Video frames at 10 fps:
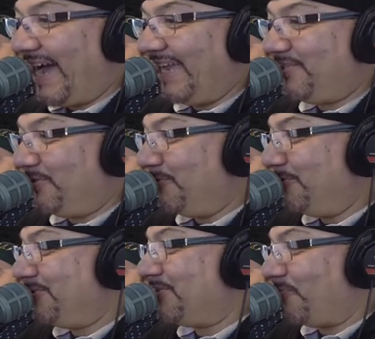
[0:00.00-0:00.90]

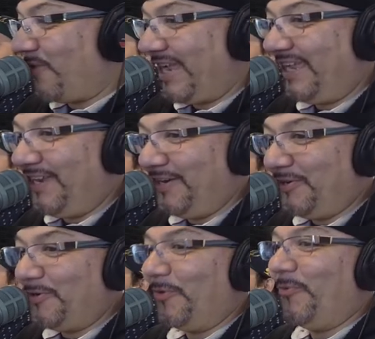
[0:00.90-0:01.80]
iTunes right
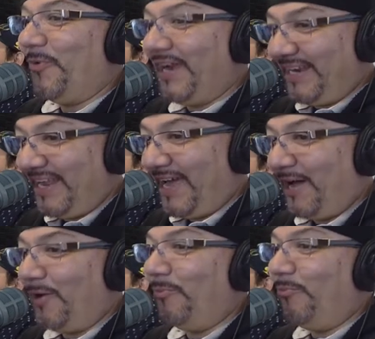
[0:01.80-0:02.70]
here, right now.